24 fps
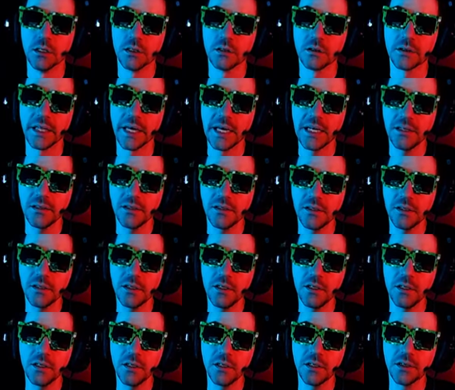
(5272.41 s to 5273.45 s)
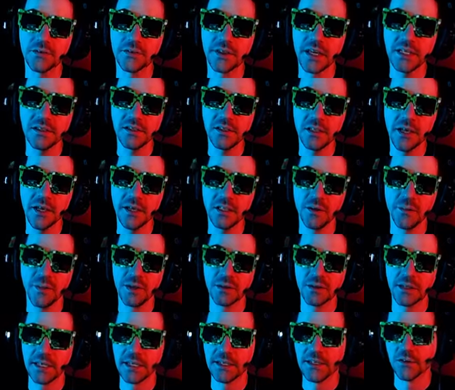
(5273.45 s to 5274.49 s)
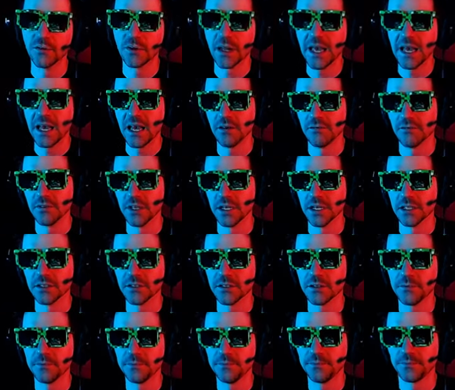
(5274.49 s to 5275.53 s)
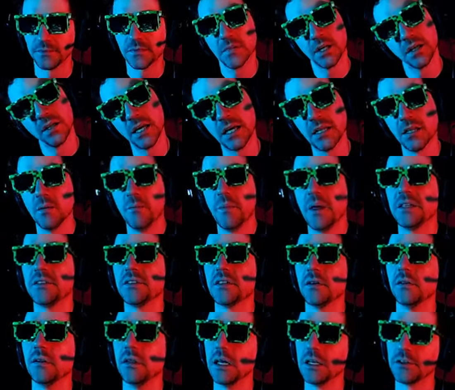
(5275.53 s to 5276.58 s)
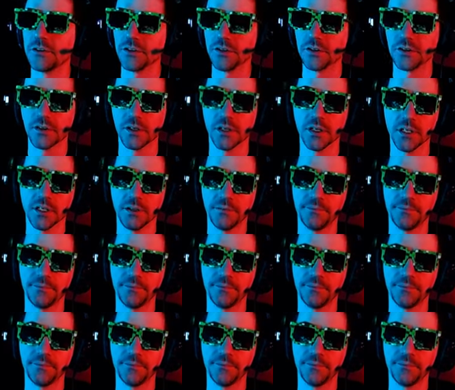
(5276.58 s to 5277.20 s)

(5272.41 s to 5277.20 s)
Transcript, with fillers: That's a that's an element that I don't have yet. An elemental, I should say.